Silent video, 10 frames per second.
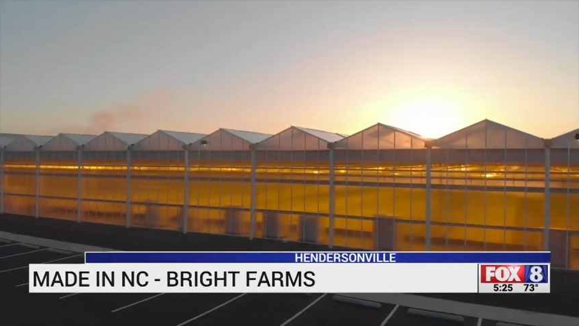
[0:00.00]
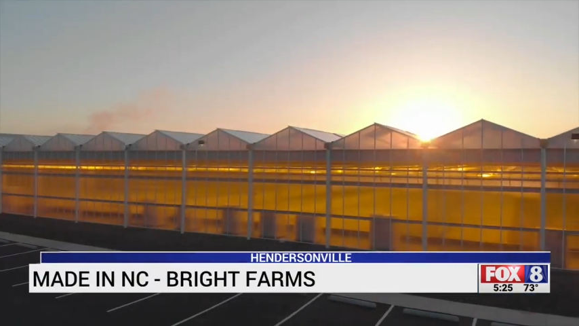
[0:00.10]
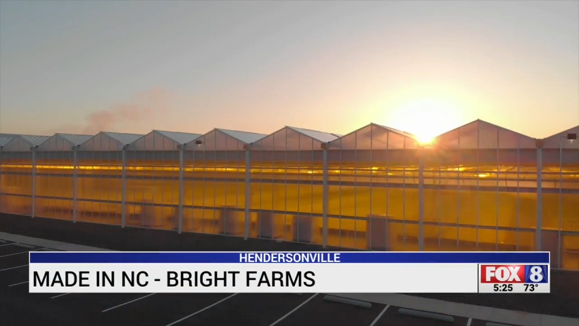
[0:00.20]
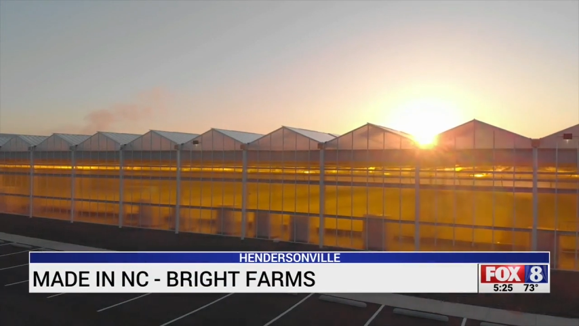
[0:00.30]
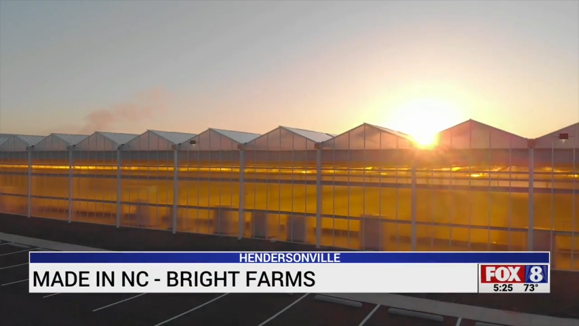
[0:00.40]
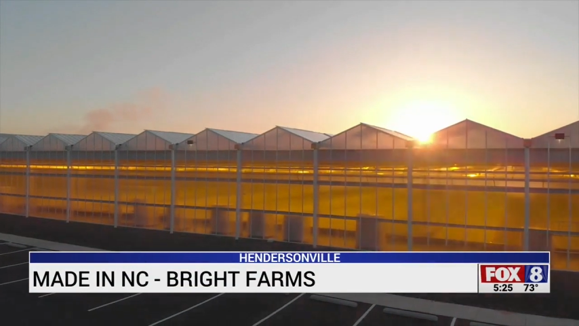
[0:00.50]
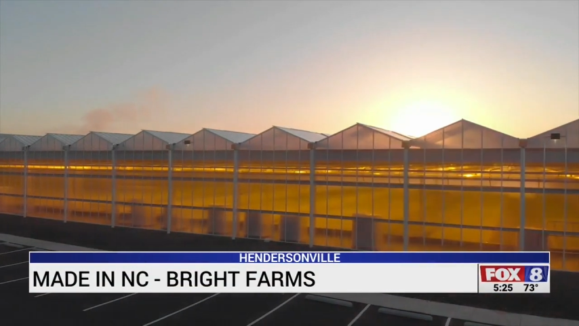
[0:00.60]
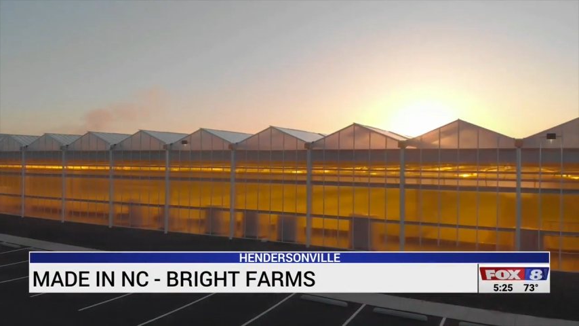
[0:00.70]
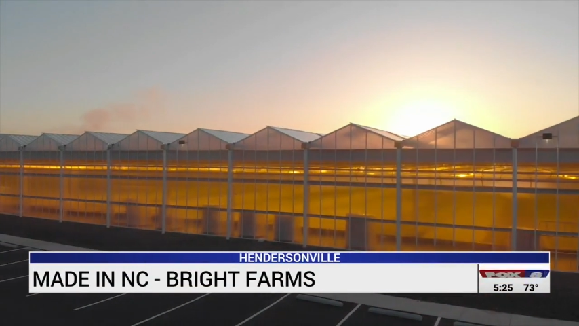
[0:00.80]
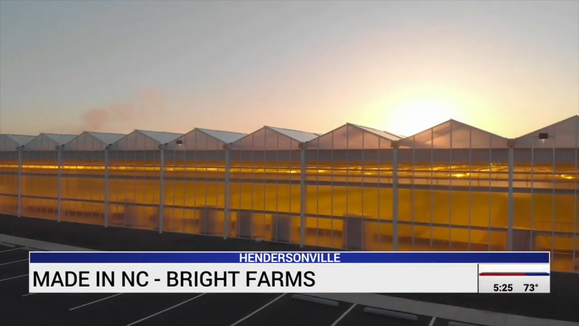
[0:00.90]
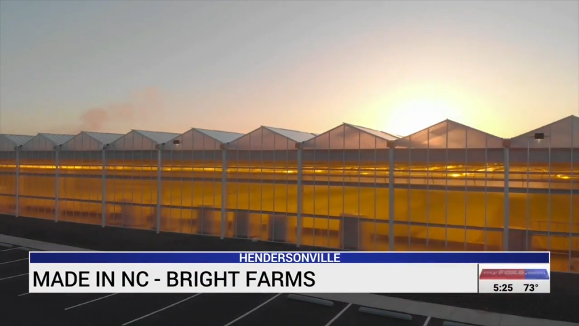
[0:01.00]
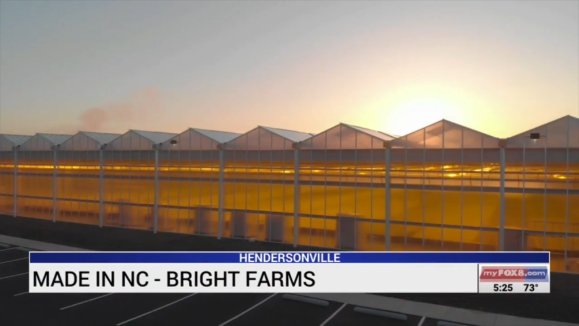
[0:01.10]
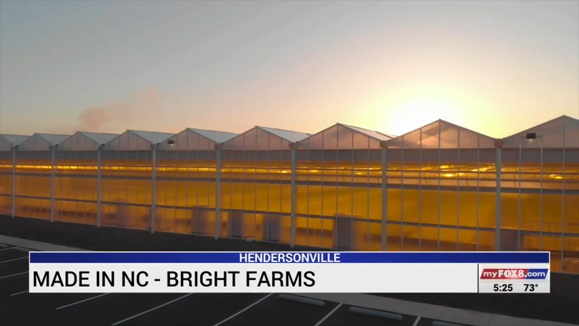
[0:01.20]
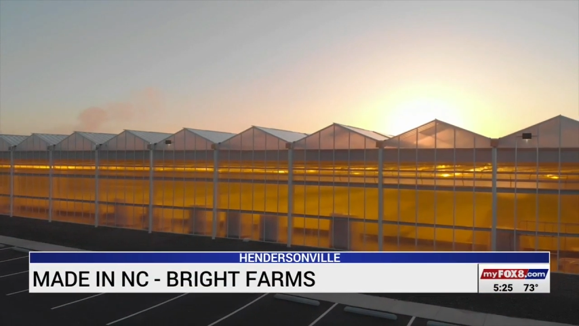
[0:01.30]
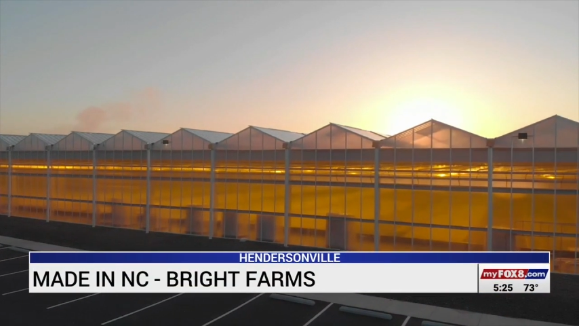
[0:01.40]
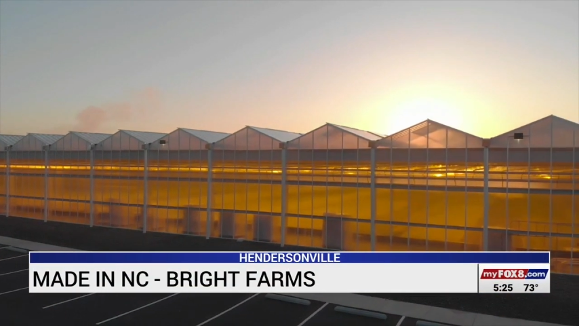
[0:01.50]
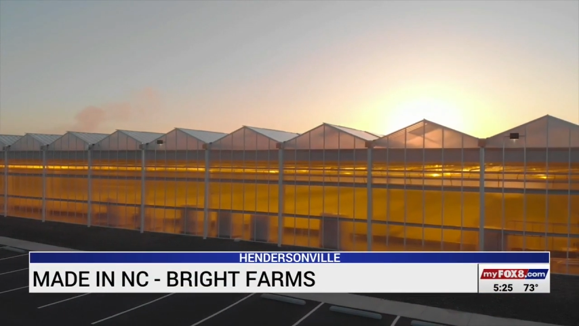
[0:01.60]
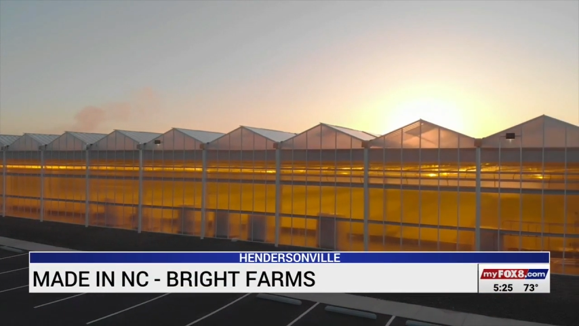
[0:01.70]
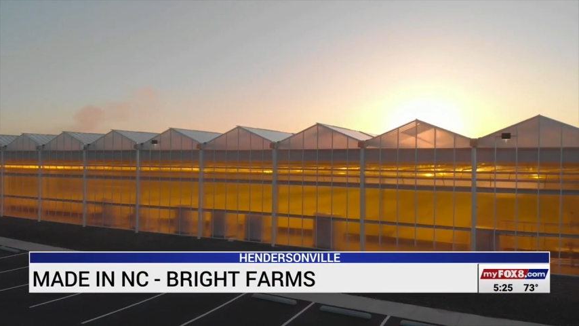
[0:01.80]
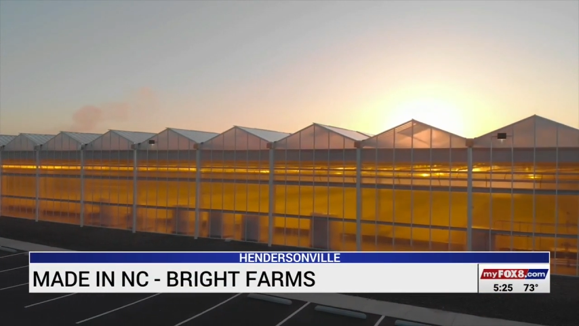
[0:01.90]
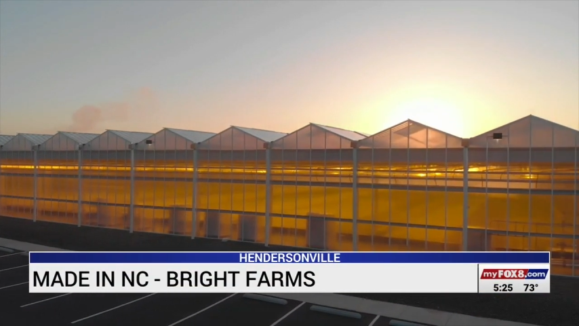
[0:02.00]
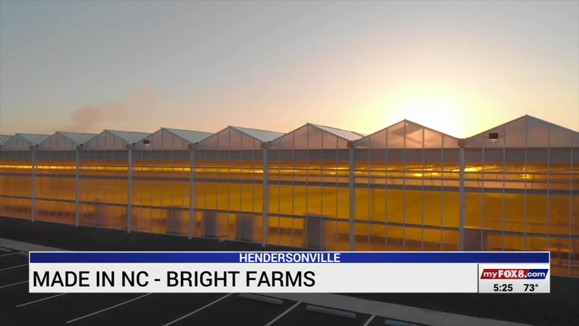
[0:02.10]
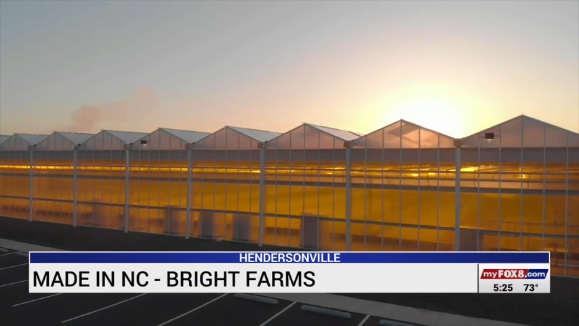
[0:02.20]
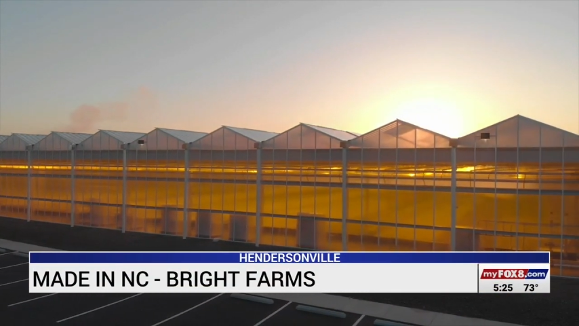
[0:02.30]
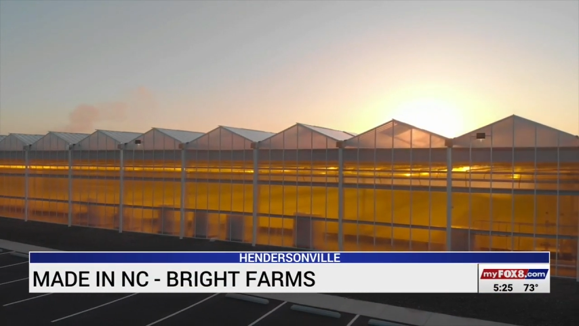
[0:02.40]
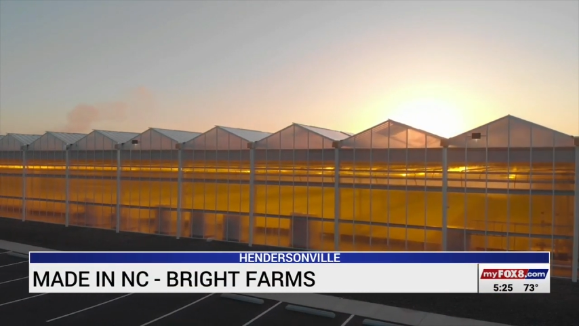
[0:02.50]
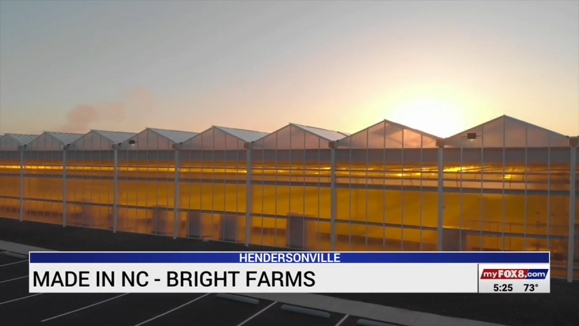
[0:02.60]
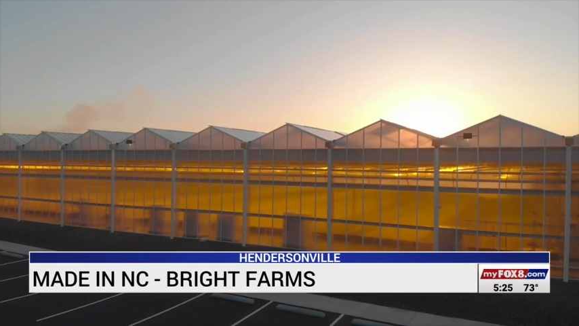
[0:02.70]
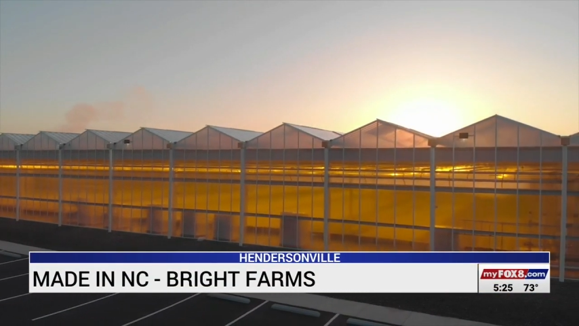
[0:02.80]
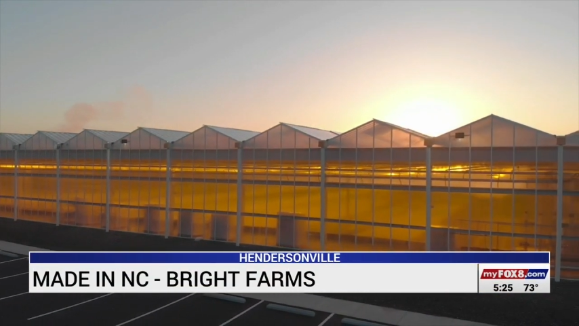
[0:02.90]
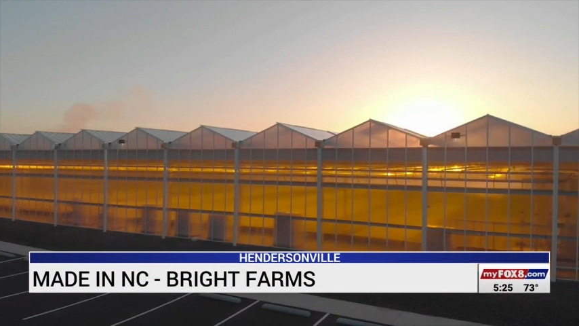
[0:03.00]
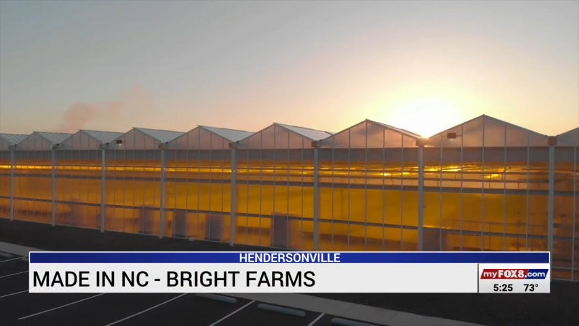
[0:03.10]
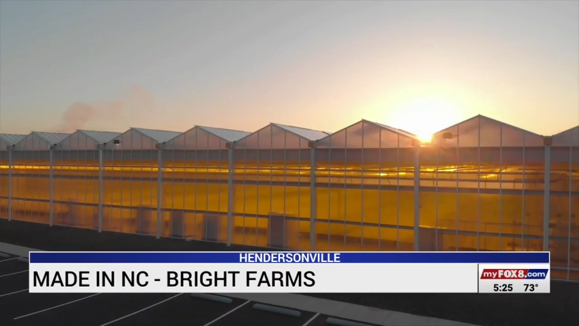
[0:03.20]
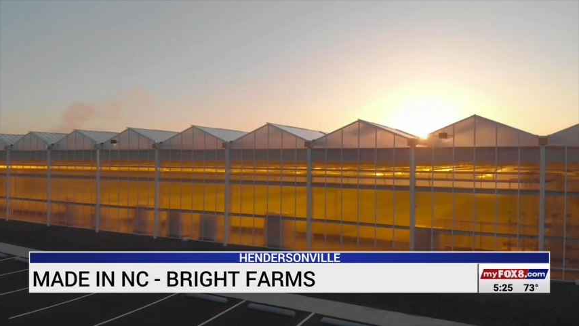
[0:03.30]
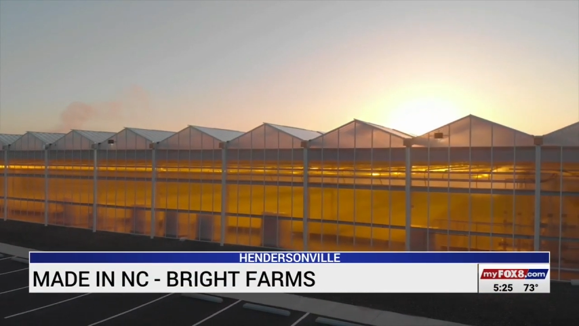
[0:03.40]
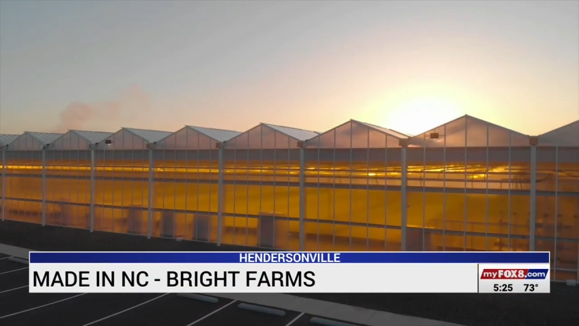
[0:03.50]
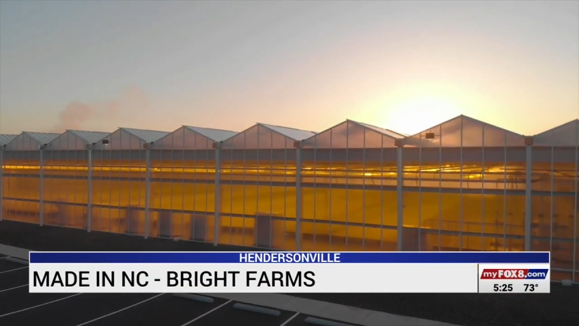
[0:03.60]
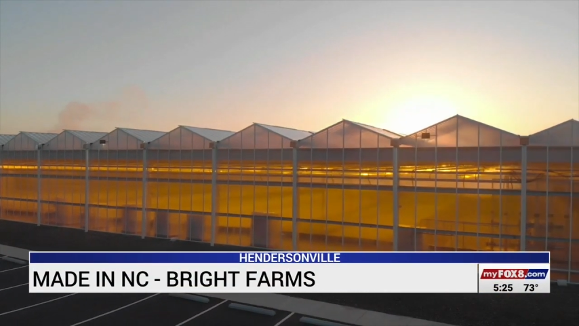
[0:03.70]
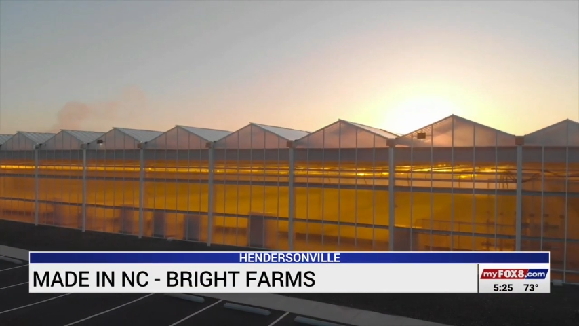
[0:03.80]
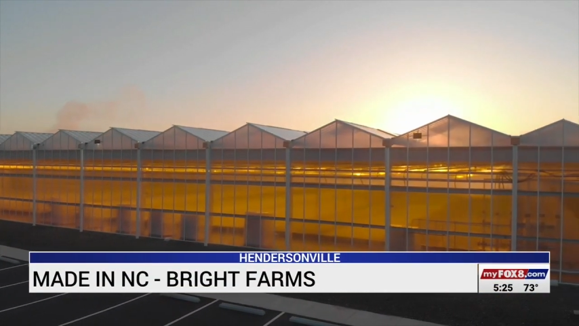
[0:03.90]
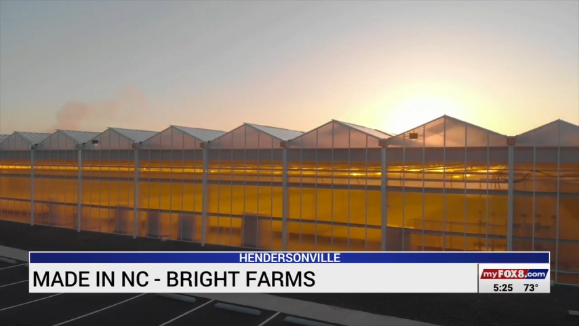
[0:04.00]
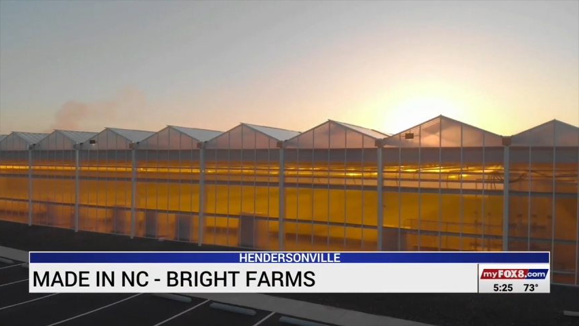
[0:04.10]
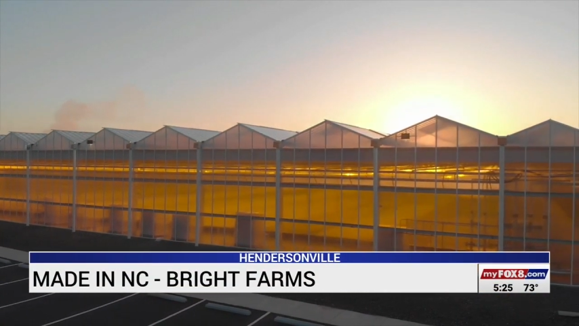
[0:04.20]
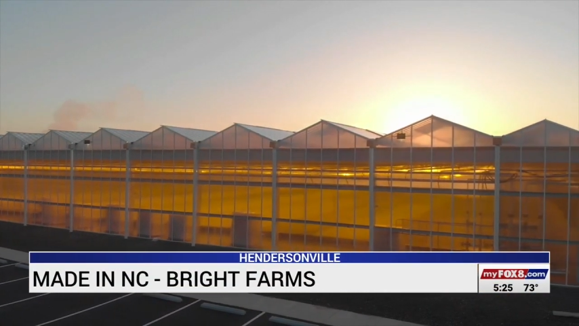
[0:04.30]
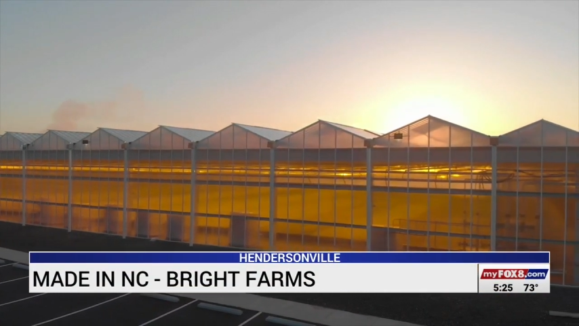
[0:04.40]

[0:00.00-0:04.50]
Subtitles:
Nobody's mouth can be seen.